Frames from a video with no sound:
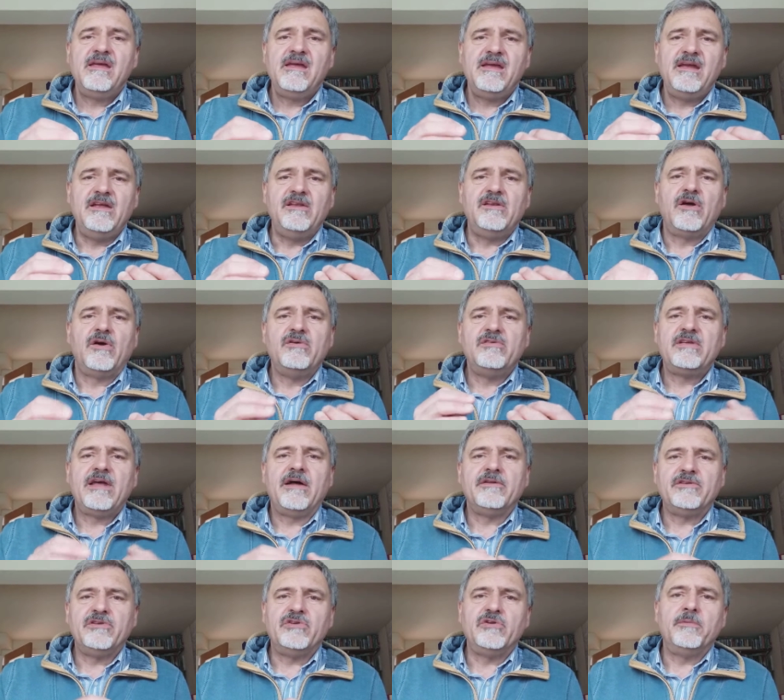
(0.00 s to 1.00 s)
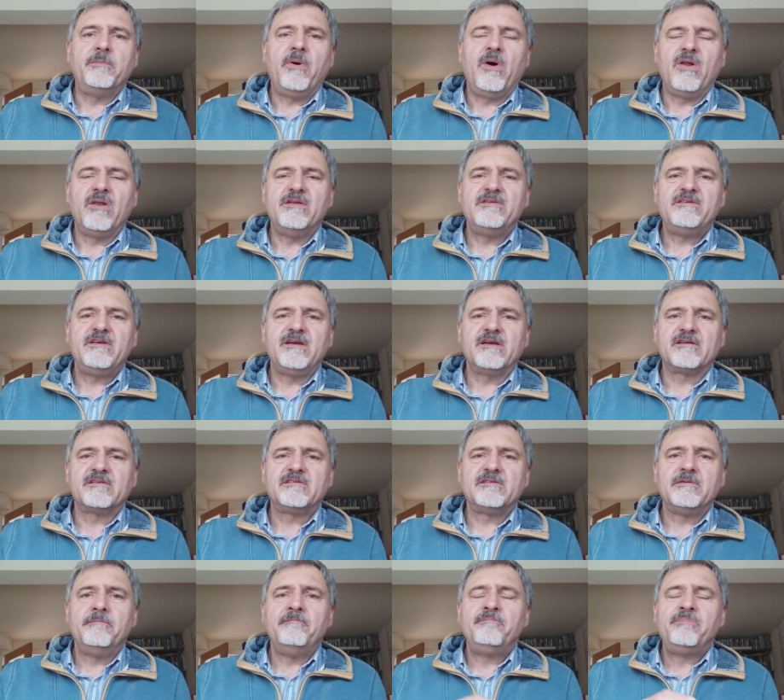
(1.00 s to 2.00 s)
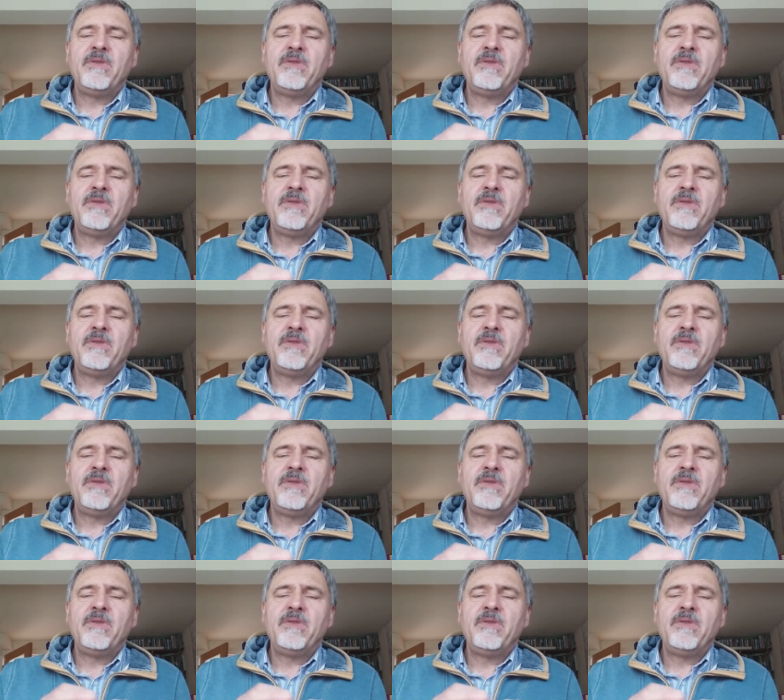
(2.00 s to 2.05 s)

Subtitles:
He knows how to do politics.